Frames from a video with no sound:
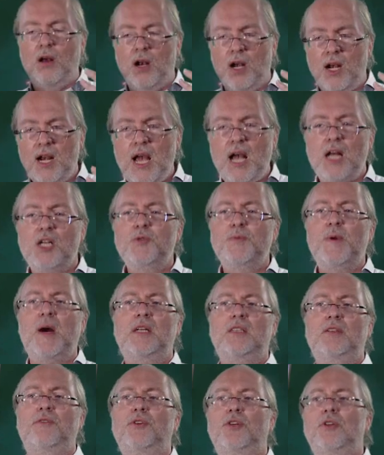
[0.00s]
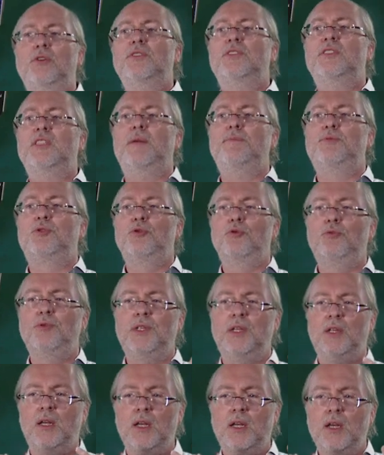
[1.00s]
a large part of the concepts you
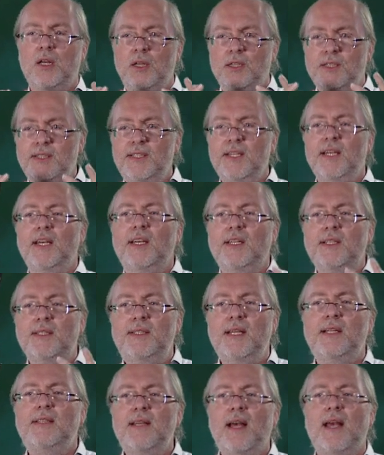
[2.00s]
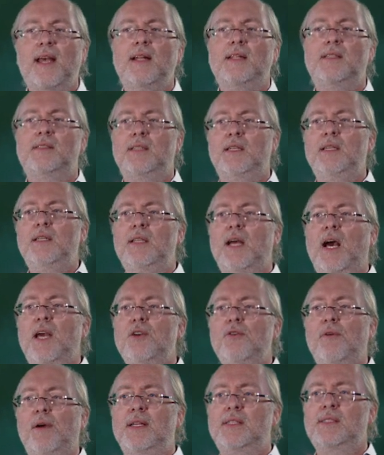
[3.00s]
will see in details in
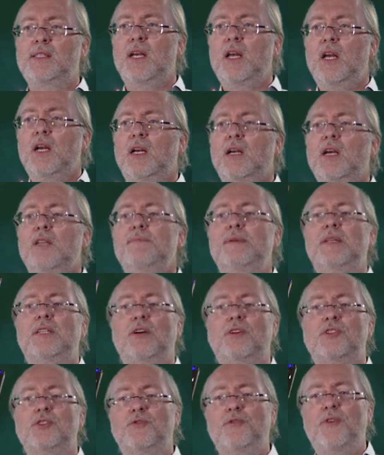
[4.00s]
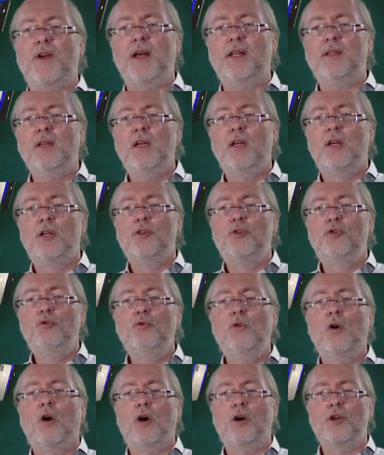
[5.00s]
iOS can be transferred
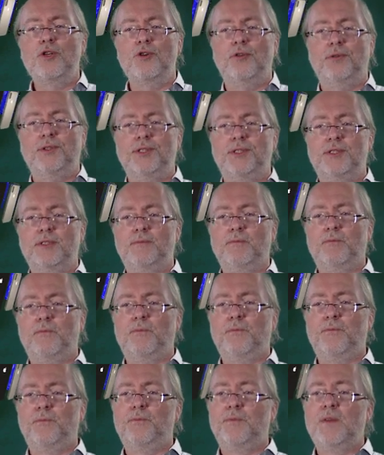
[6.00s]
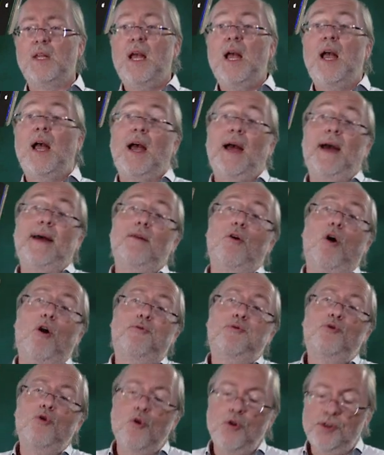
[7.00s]
to Android. And
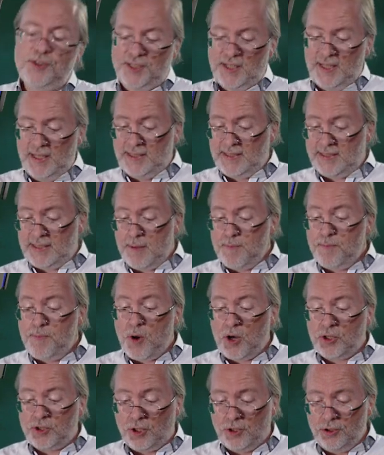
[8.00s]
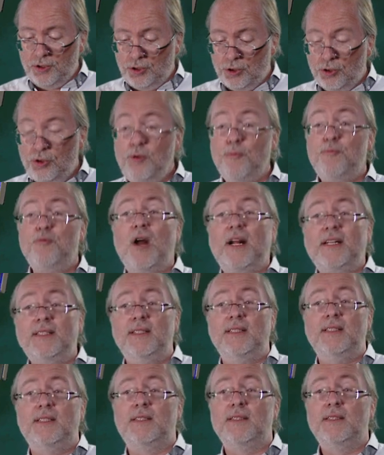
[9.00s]
of course, it's important to
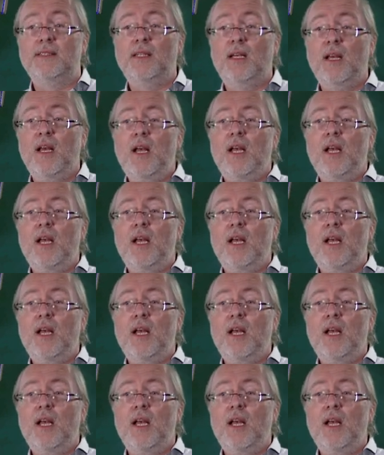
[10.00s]
practice.